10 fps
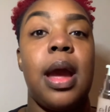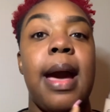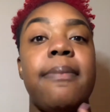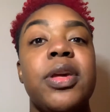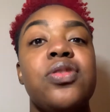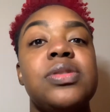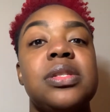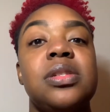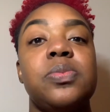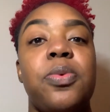I've been using
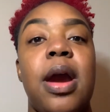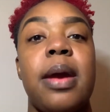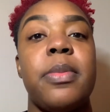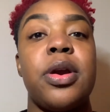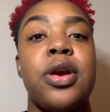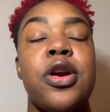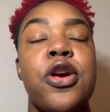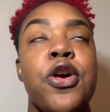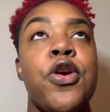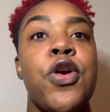this primer
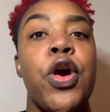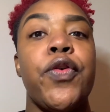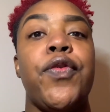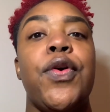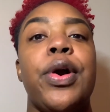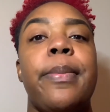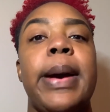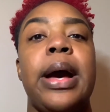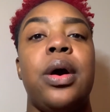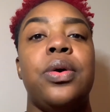for
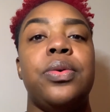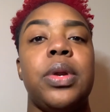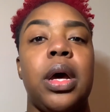about